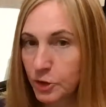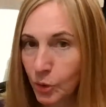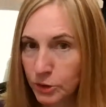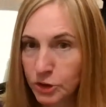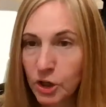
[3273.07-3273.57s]

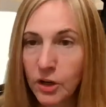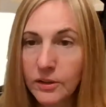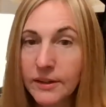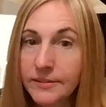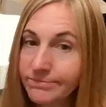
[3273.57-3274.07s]
George
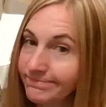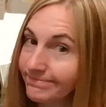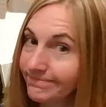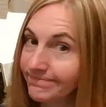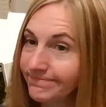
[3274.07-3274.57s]
Carlin,
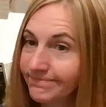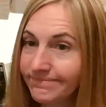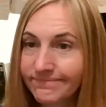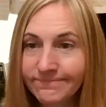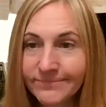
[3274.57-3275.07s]
a
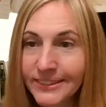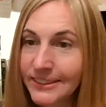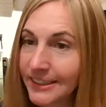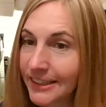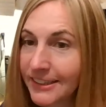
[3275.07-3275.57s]

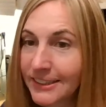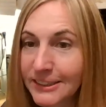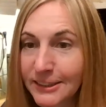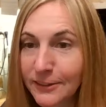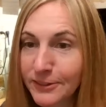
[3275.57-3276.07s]
lot of his
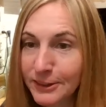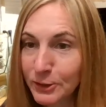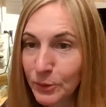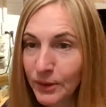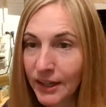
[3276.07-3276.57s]
stuff
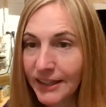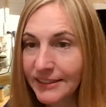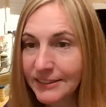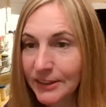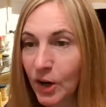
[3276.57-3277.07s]
is
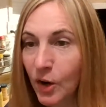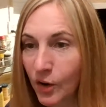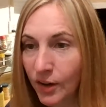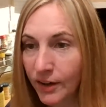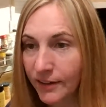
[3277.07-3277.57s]
right
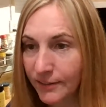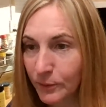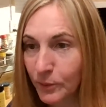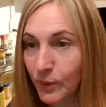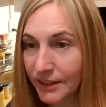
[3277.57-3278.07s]
on,
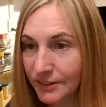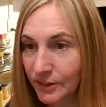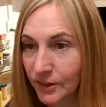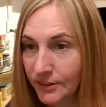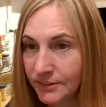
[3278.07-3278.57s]
right
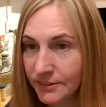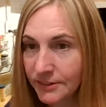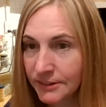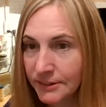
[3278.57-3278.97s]
on.